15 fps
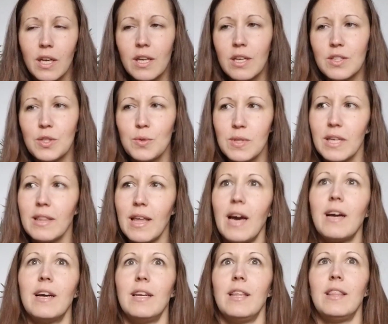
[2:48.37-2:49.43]
So it's like that
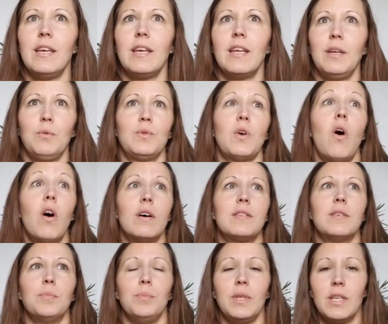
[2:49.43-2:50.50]
kind of thing. And it was
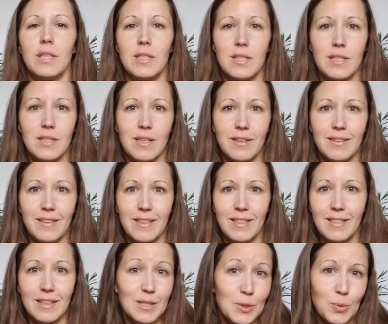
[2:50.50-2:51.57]
awesome because
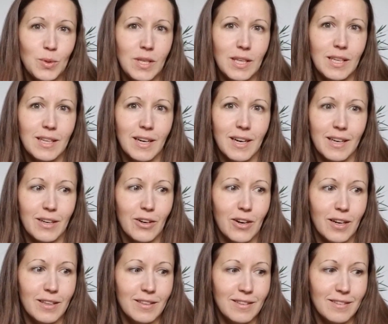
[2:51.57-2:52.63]
this week I
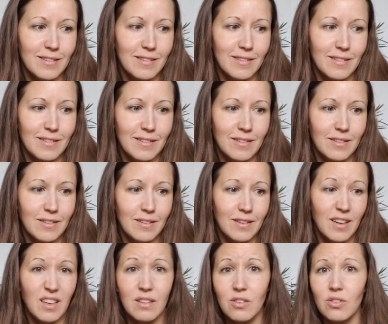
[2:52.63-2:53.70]
got,
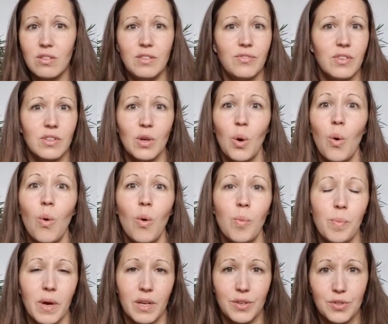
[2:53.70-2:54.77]
I literally filled a whole
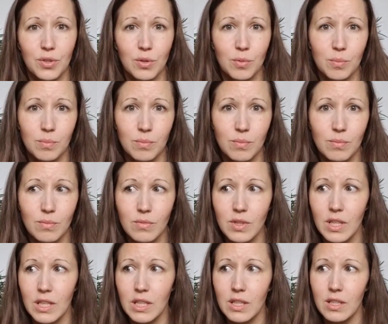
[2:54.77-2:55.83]
bedroom.
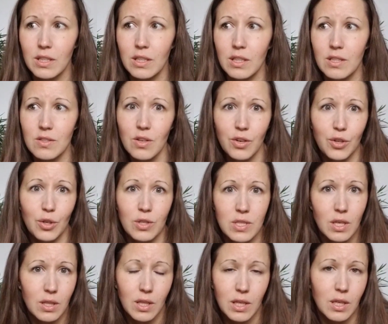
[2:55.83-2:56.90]
Like it's not a huge, it's
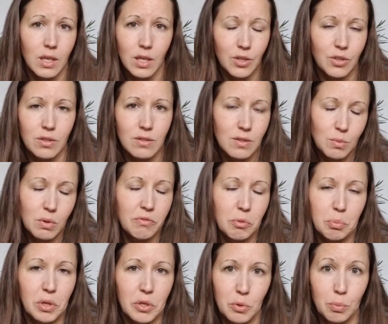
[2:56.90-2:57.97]
not like a hundred square foot
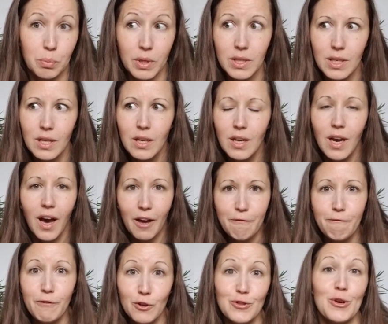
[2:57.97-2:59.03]
bedroom, but I
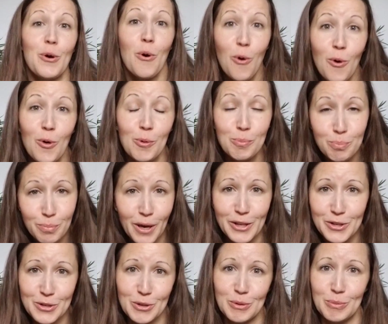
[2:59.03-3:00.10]
filled a whole
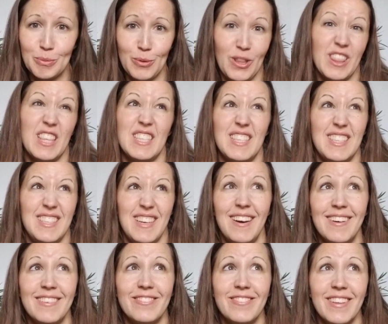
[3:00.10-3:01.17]
bedroom with
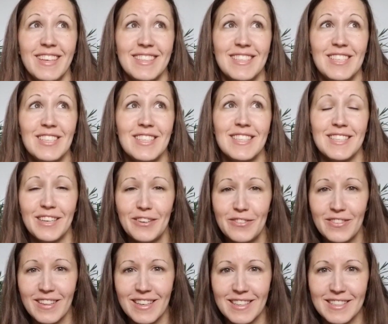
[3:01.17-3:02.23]
stuff, like just
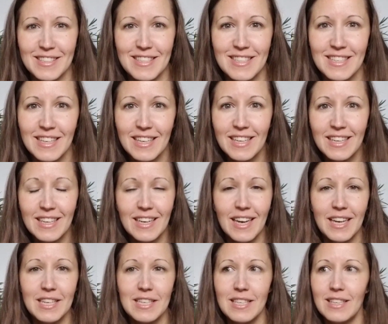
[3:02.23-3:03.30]
stuff that I just,
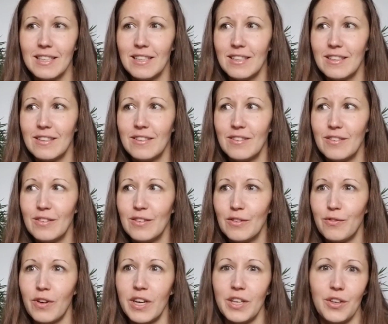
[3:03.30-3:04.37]
I didn't
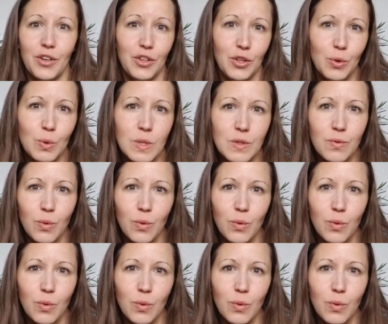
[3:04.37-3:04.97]
find a use